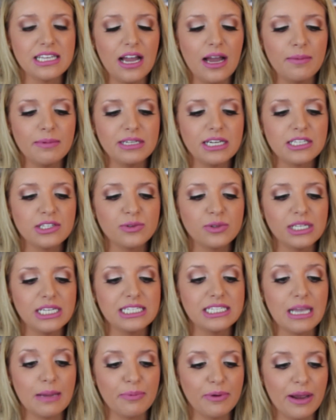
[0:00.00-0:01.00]
It doesn't
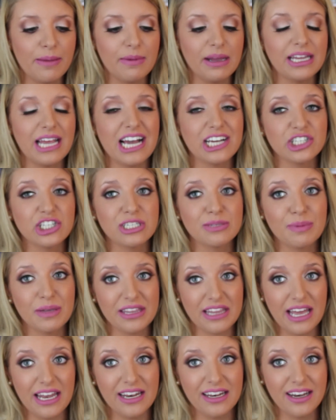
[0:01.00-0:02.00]
really separate my lashes,
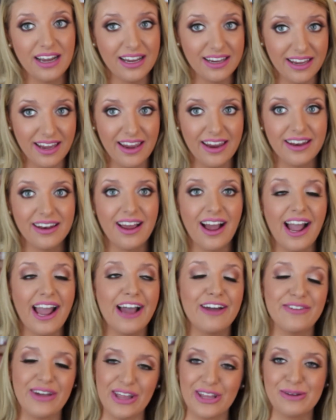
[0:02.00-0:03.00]
but then again, I
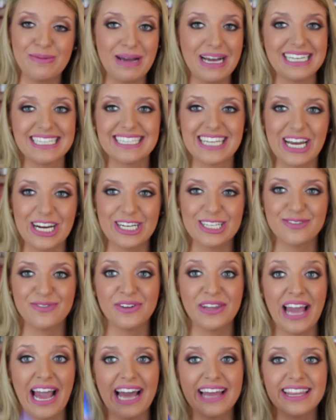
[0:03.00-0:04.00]
have other mascaras
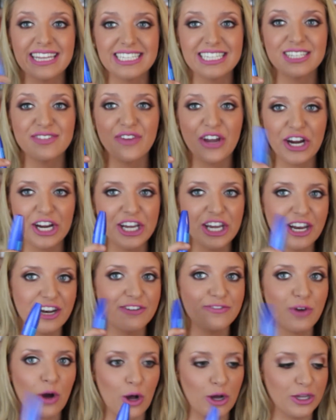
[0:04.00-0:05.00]
for that. This is very good
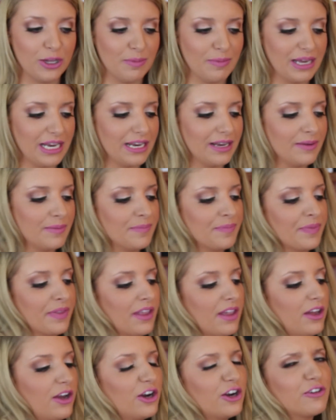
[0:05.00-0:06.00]
at voluming,
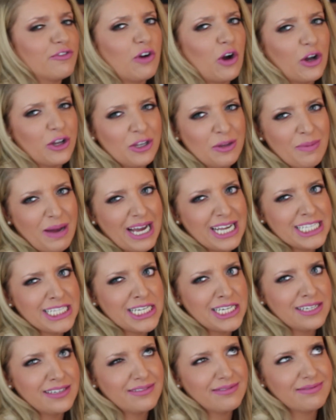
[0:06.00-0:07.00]
or
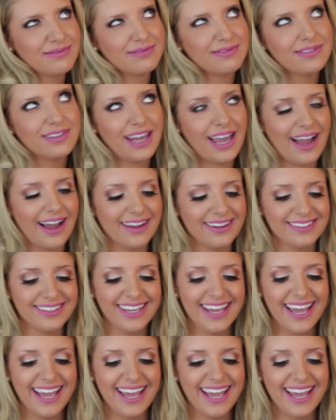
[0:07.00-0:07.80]
volumizing. Yeah.